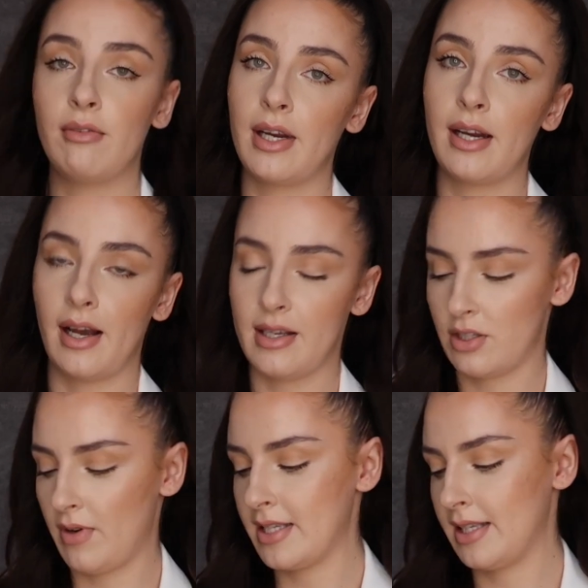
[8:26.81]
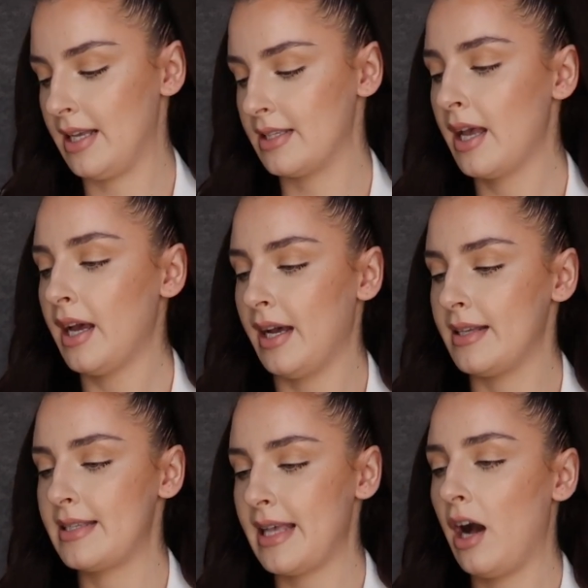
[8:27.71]
really nice dresses
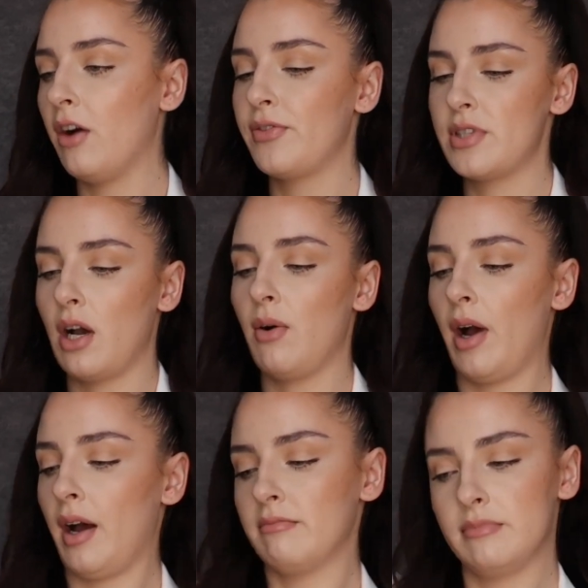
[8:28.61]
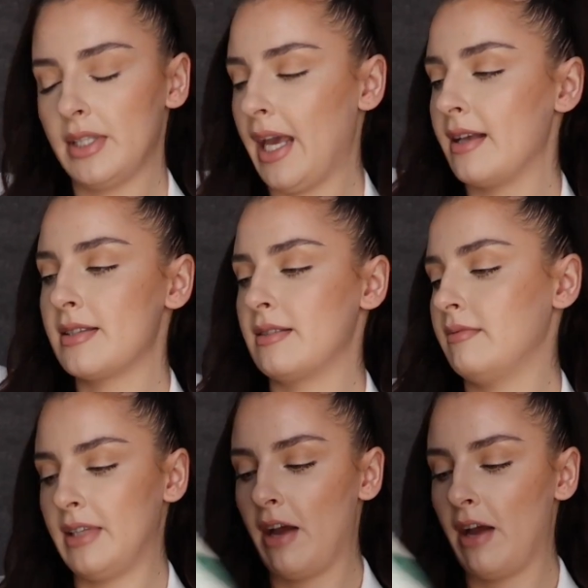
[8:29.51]
herself, so yes,